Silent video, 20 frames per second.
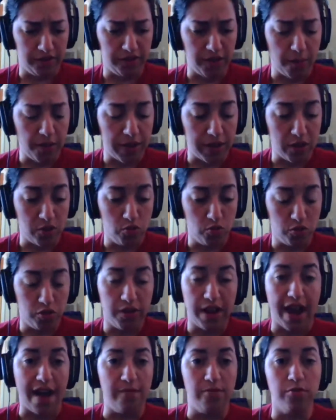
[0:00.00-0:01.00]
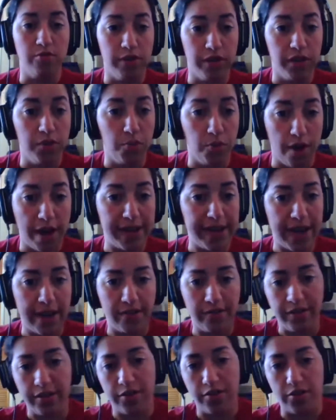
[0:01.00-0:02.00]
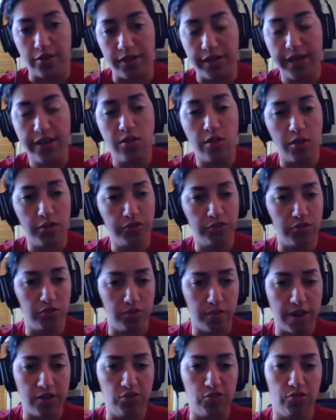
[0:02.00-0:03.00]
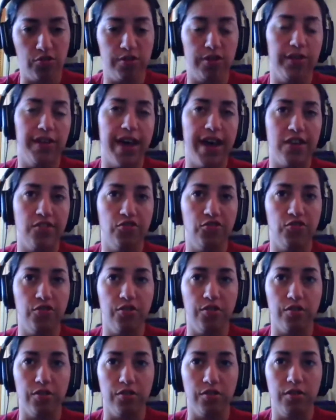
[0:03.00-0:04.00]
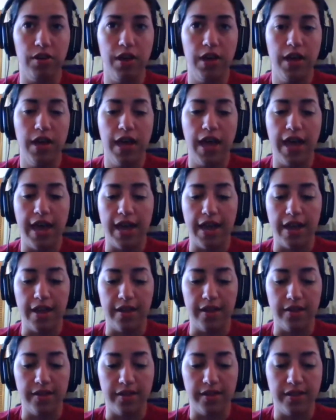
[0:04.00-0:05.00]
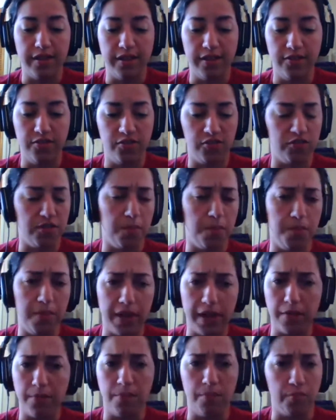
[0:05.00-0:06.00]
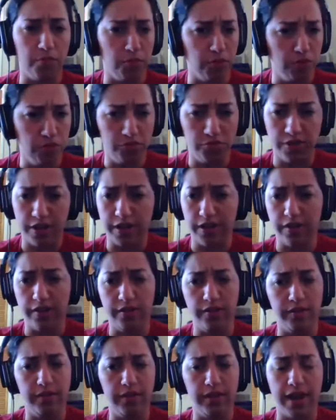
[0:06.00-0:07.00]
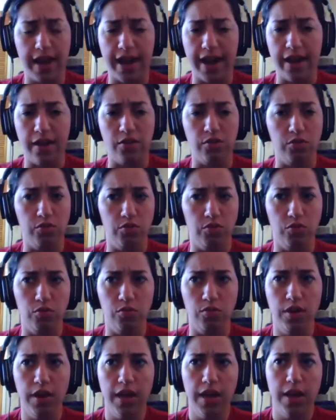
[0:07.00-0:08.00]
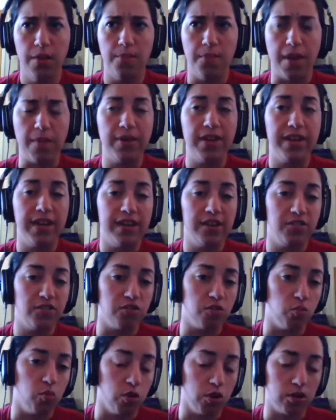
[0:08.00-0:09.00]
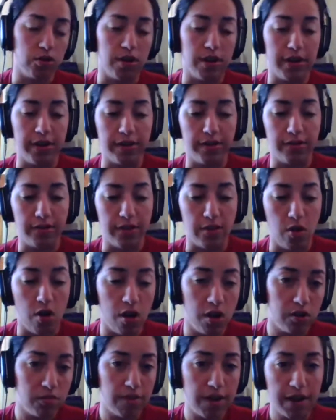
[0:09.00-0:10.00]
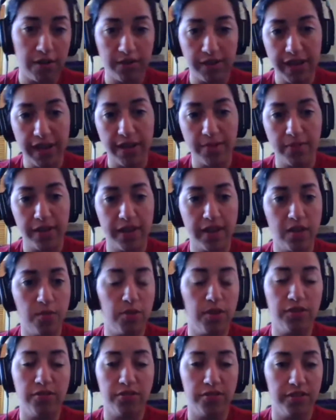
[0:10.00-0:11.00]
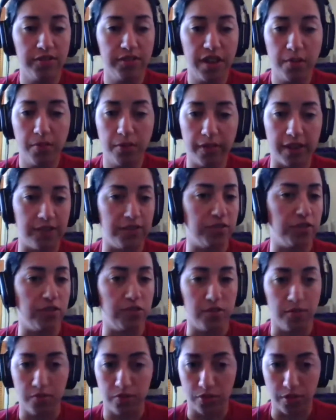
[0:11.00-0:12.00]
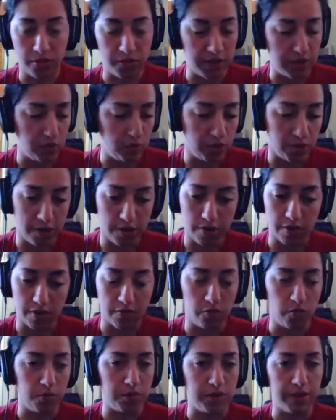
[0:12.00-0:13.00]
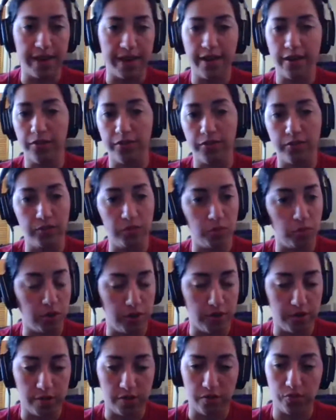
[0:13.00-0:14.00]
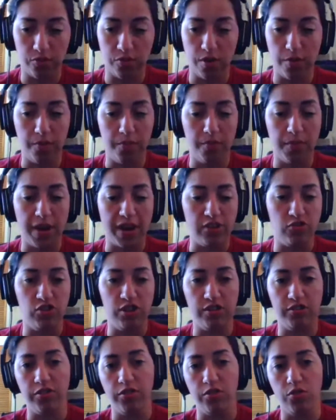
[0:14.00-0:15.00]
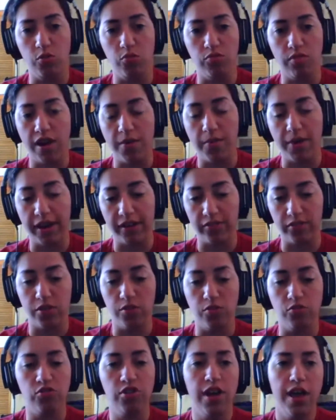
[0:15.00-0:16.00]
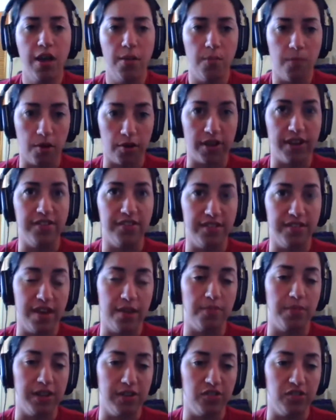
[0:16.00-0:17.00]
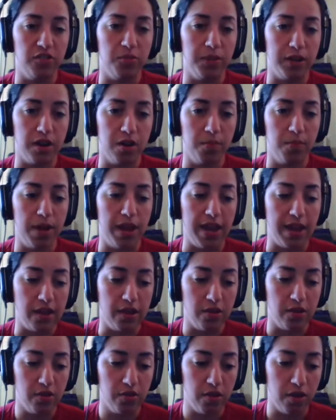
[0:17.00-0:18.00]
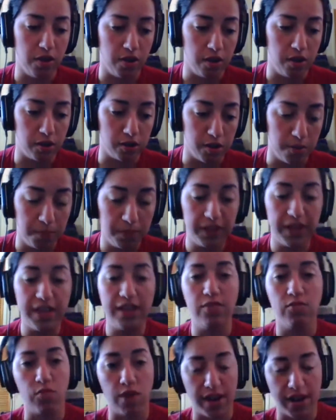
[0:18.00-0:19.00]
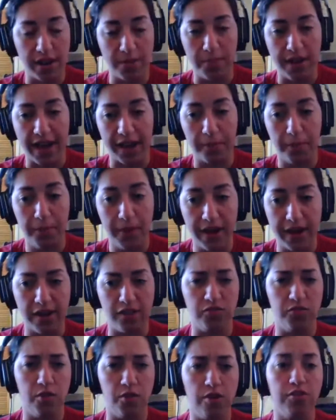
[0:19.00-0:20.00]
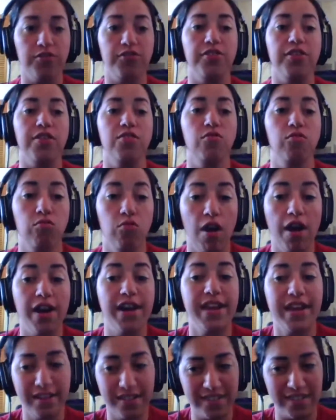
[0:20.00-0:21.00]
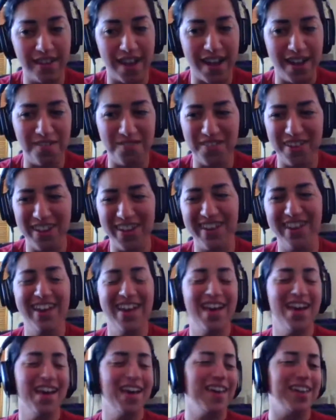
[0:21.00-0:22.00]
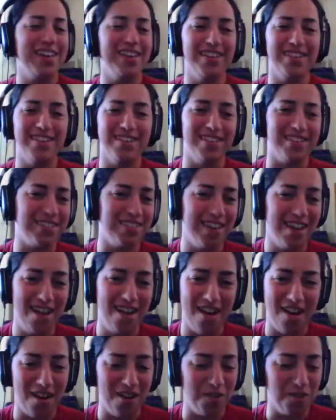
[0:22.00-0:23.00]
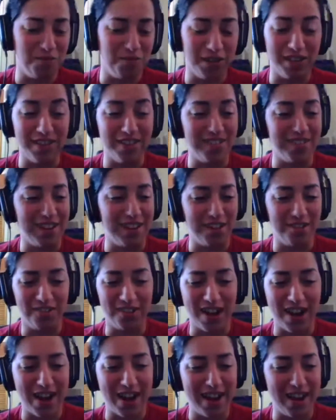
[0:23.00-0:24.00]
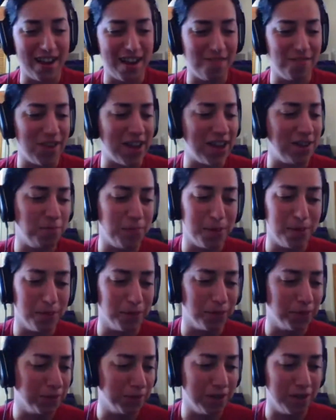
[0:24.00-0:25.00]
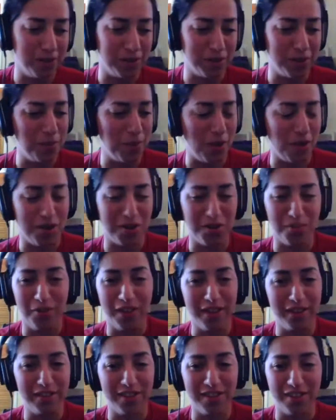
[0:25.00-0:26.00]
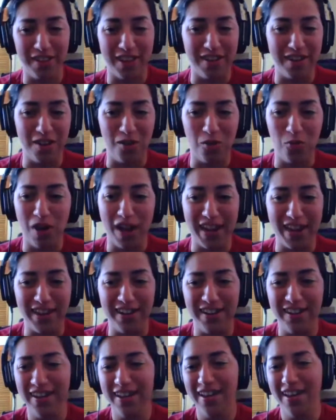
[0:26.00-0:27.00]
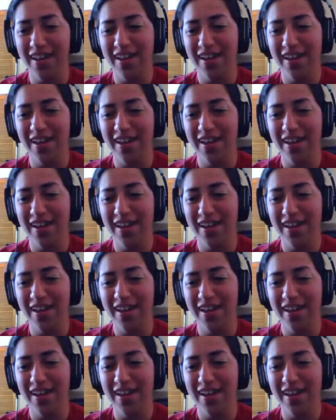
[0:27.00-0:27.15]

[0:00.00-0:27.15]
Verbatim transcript: somebody who could have a really breakout year. He also redshirted last year, and he's just a big bruising guy who maybe needs to work on the all-around game that he brings to the table. That's the thing we're hearing from Clay Helton. We're hearing from Mike James, the new running backs coach. Marquis Stepp needs to become a complete running back. But as far as the running side of it, he is a really stellar guy. I've had people compare him to Lendale White,